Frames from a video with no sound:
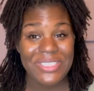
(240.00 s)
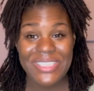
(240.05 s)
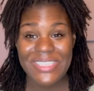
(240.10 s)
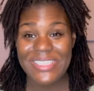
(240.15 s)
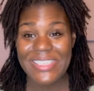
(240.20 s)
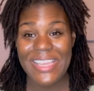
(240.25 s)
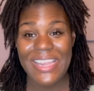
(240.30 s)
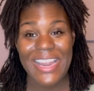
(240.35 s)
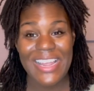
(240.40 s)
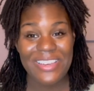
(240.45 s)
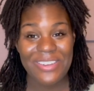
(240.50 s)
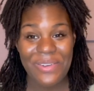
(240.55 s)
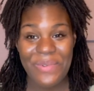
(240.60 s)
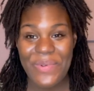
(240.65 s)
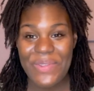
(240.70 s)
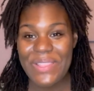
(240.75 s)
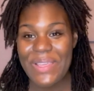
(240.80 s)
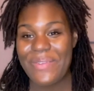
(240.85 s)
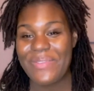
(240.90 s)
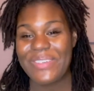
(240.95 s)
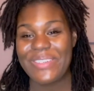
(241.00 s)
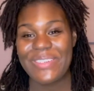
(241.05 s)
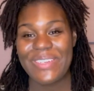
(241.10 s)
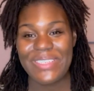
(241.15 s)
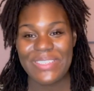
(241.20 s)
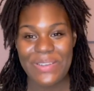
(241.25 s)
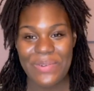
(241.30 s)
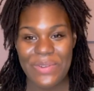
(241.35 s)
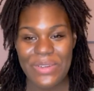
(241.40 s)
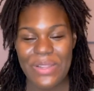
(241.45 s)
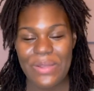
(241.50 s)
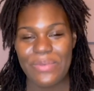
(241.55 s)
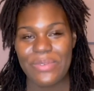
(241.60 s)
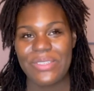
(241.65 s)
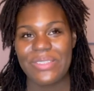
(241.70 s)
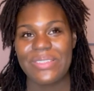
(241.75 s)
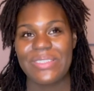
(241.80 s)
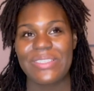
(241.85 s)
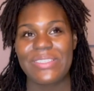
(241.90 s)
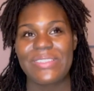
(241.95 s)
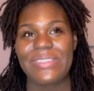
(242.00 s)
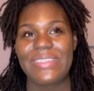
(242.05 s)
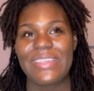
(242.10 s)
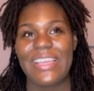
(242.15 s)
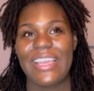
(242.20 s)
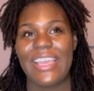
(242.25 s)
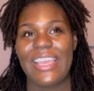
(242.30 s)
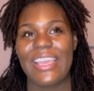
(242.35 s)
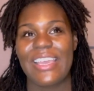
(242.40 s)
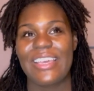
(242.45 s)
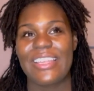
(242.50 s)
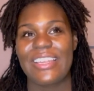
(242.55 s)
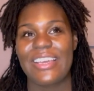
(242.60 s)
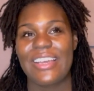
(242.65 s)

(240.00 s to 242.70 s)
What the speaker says: saying, I don't want the epidural, I don't want the epidural. And